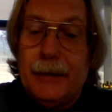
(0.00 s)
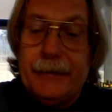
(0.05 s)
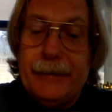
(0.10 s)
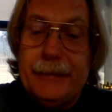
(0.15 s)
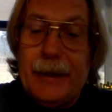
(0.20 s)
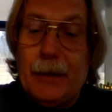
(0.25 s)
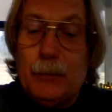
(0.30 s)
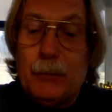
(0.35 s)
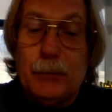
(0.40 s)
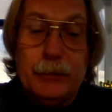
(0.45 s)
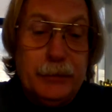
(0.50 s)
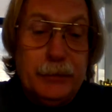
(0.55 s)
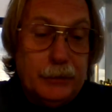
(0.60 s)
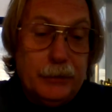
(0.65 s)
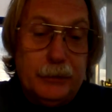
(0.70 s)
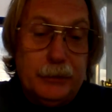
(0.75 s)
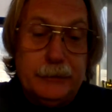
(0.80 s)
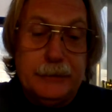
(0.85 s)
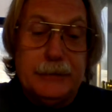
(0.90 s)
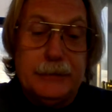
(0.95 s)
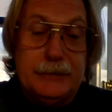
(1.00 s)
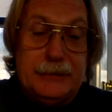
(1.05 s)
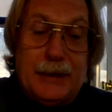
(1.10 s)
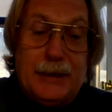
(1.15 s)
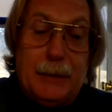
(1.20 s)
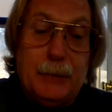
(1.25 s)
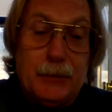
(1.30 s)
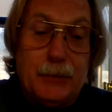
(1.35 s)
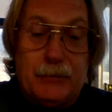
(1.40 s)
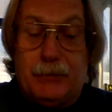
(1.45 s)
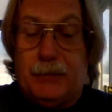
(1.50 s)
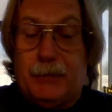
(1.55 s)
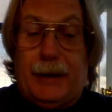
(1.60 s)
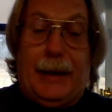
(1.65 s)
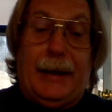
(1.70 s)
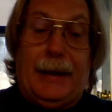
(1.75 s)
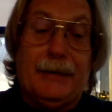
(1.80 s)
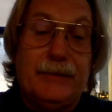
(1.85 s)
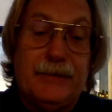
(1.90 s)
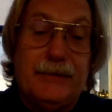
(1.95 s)
that would hurt the
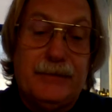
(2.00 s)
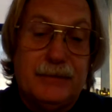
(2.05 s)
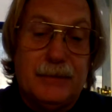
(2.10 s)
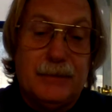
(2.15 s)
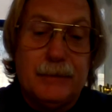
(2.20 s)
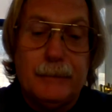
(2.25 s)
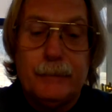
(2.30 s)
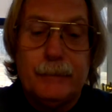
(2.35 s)
Democrats.